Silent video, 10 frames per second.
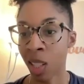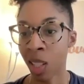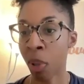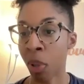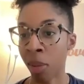
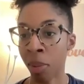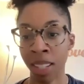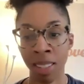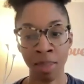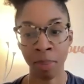The
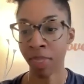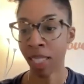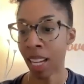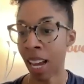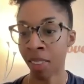Bohemian,
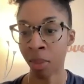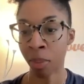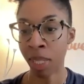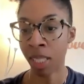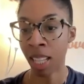
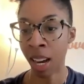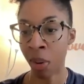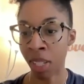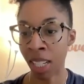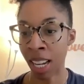haven't been to
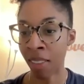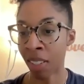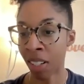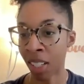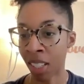that one yet.
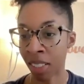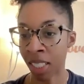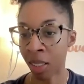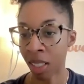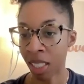Haven't heard of
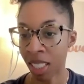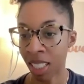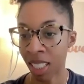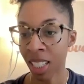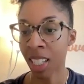it.
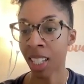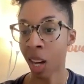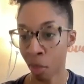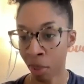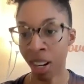
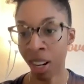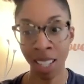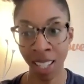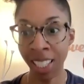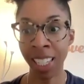Copper
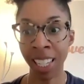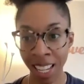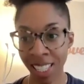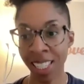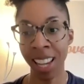Onion,
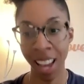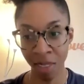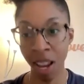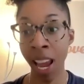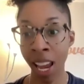yes,
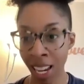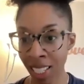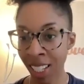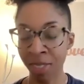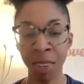have,
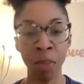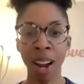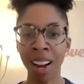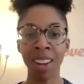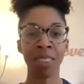and Eva.
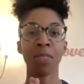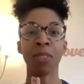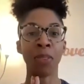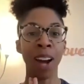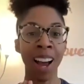
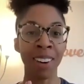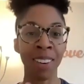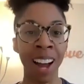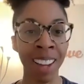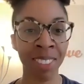
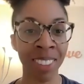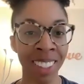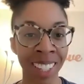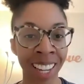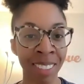Wow, I
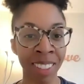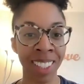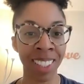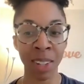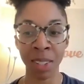feel like I
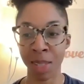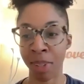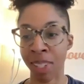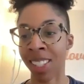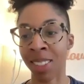really know these
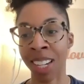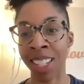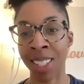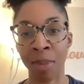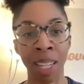places. You
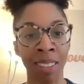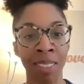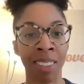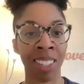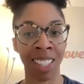guys are making
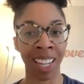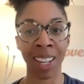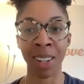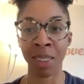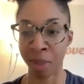me feel like
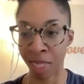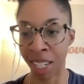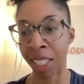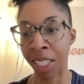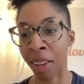I know what I'm
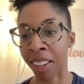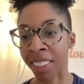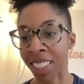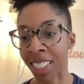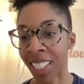talking
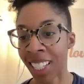about.